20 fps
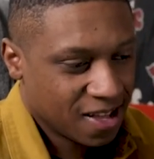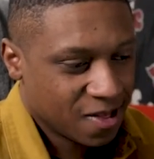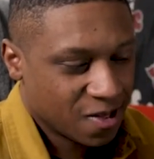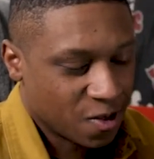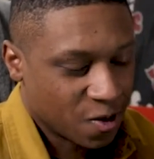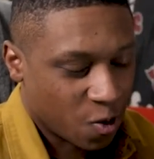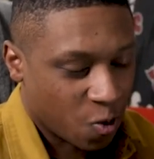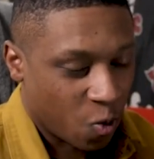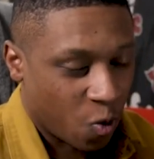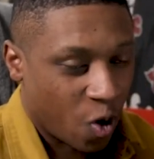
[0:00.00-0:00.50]

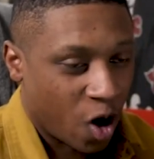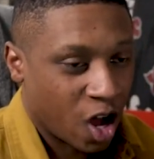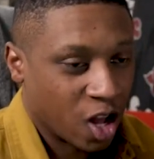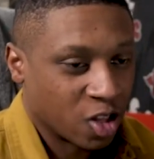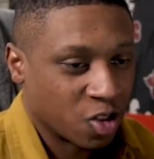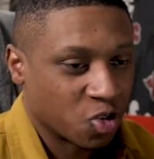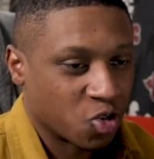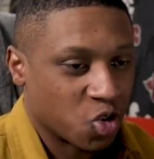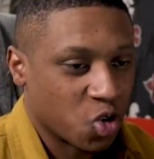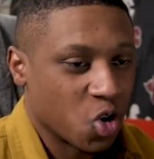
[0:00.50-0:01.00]
the
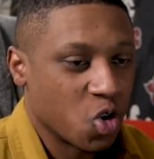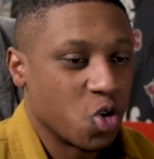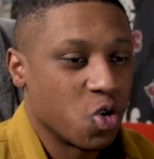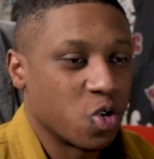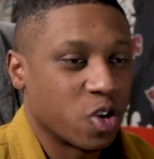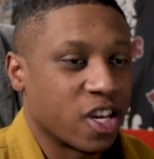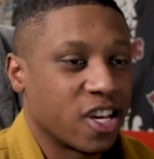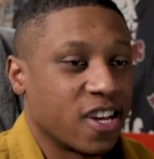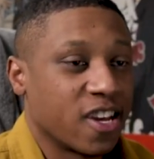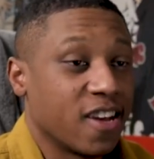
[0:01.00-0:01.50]
one true
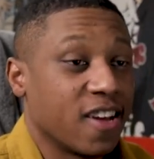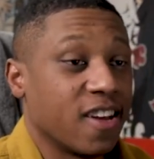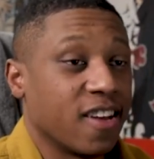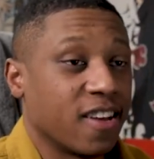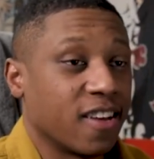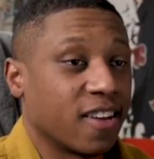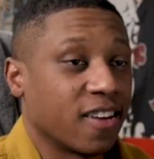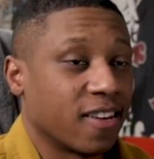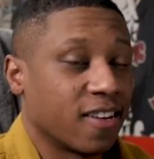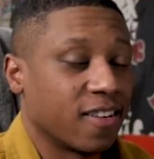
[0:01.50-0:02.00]

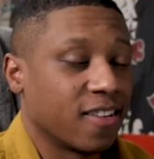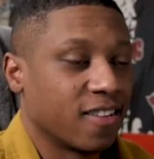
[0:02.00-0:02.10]
king,